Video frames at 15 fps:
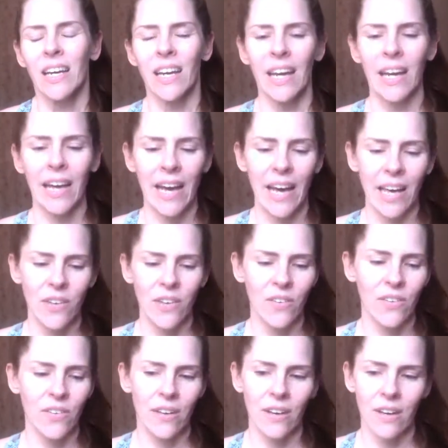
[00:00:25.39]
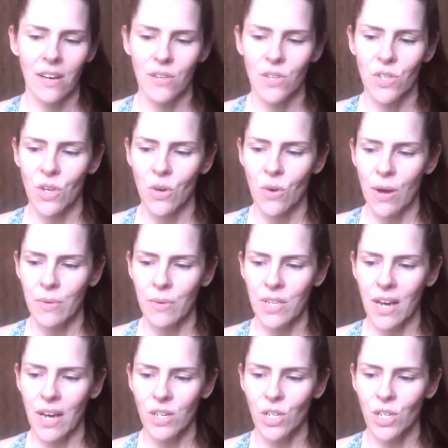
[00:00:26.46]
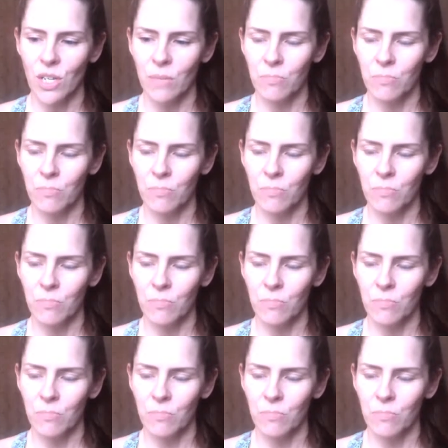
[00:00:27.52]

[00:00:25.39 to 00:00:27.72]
And so I was actually